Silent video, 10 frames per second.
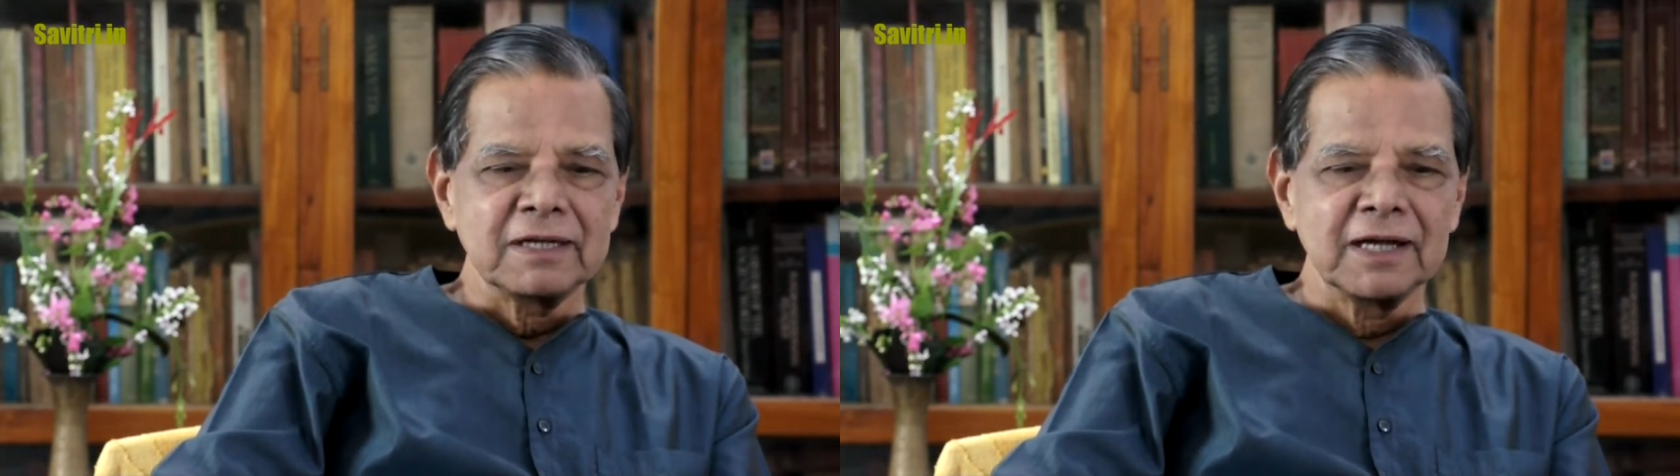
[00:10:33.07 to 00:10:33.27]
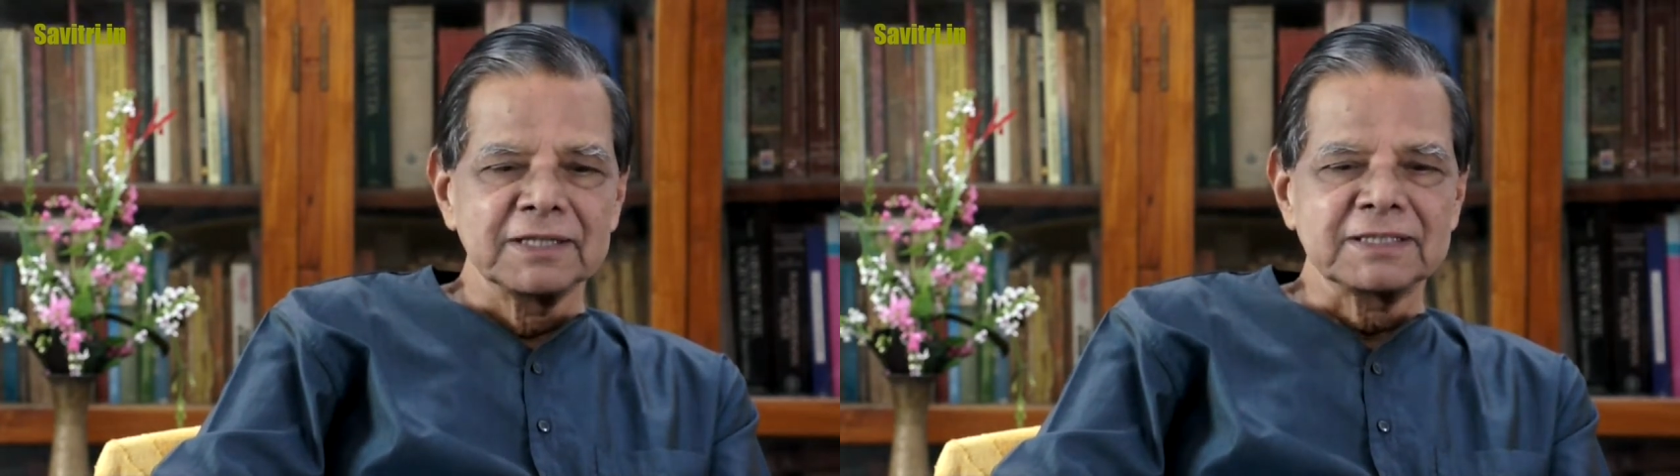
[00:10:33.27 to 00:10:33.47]

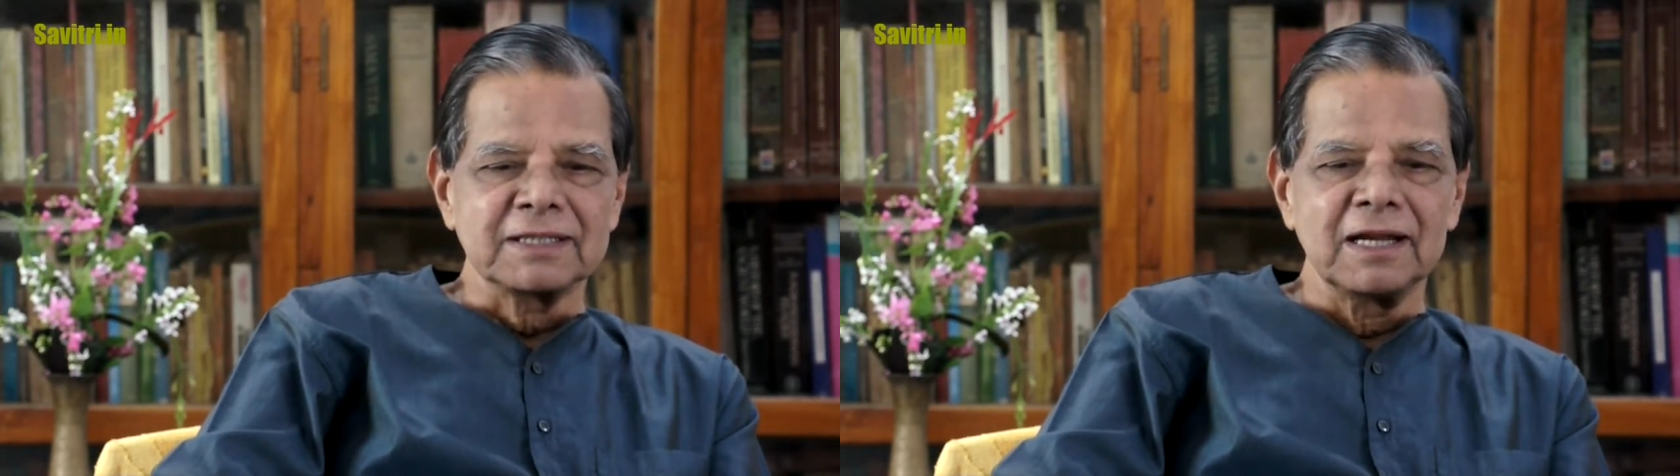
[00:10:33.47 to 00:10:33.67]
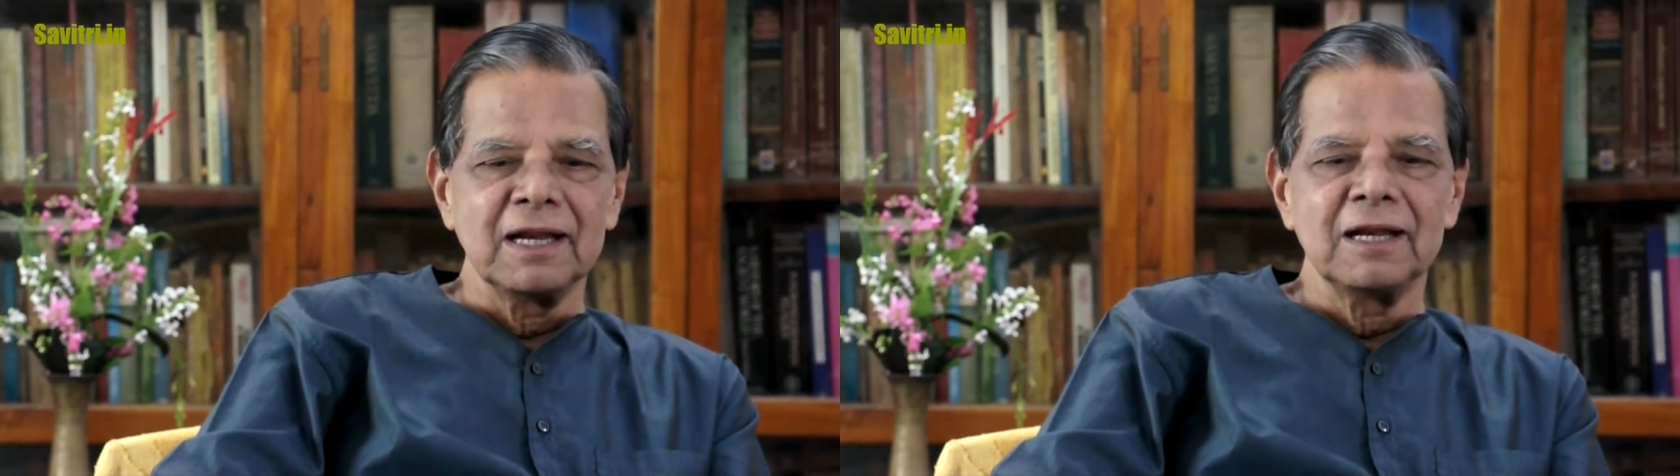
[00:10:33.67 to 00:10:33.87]
love
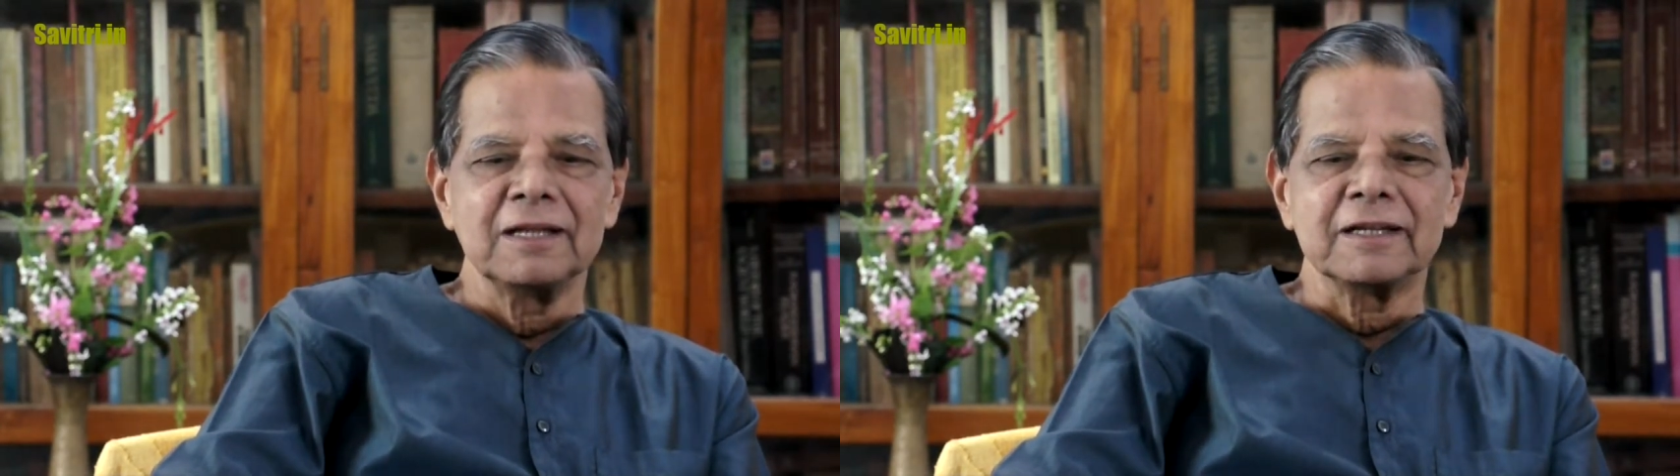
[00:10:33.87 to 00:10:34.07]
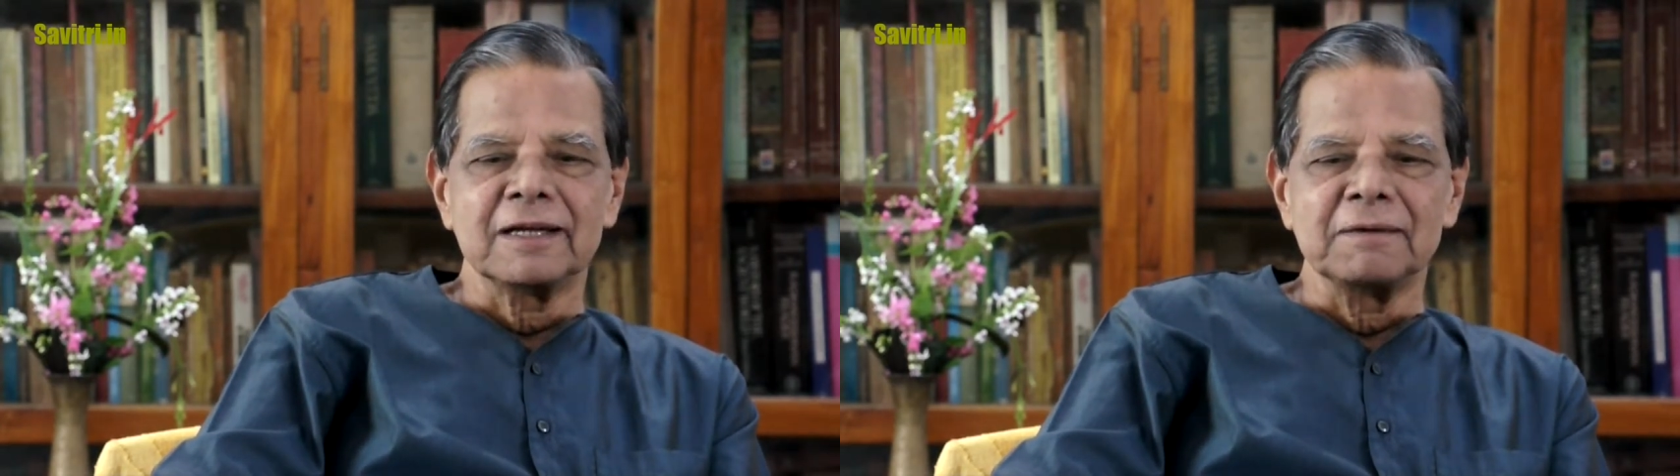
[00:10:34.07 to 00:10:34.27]
still
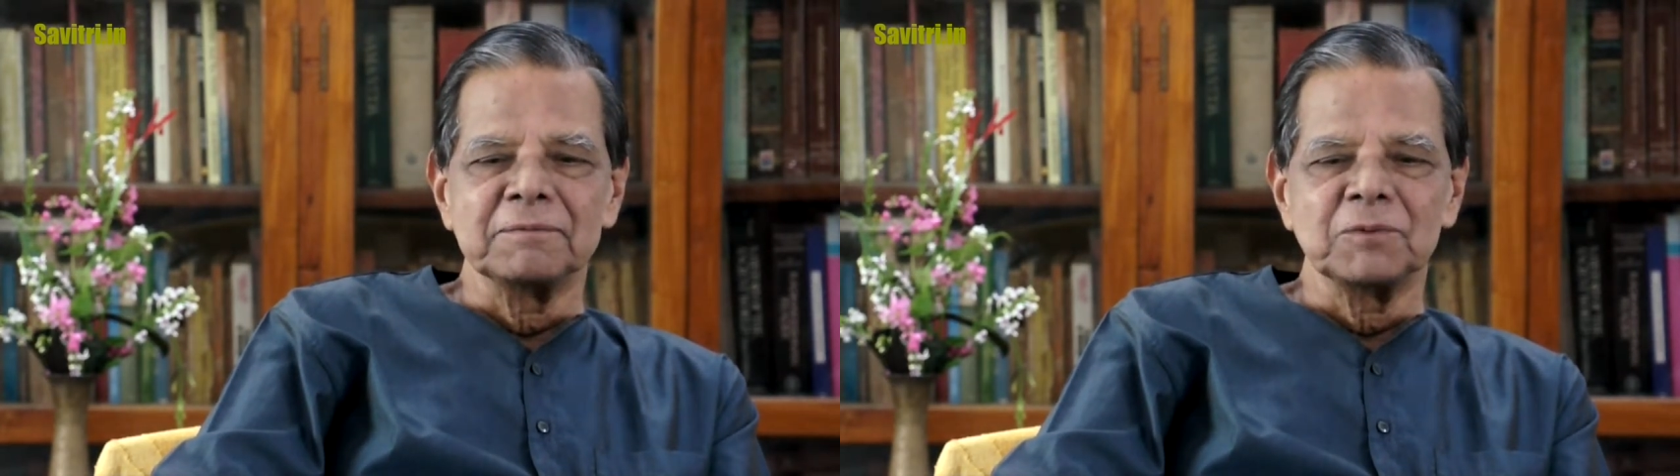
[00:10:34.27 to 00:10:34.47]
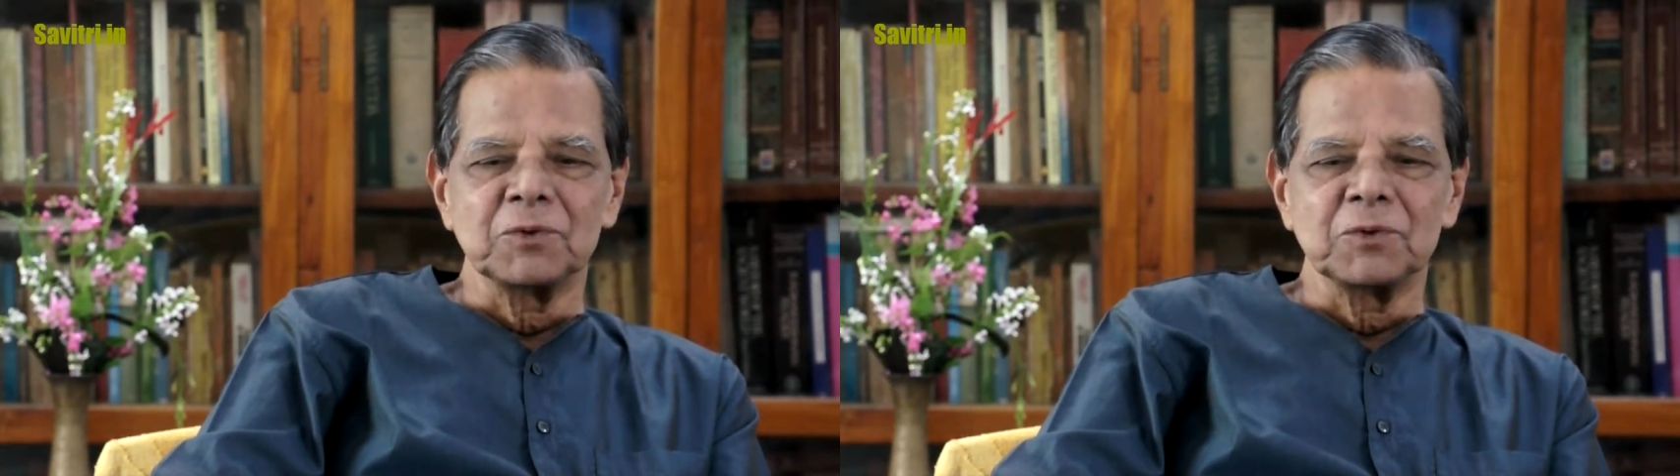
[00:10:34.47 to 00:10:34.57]
in the dumb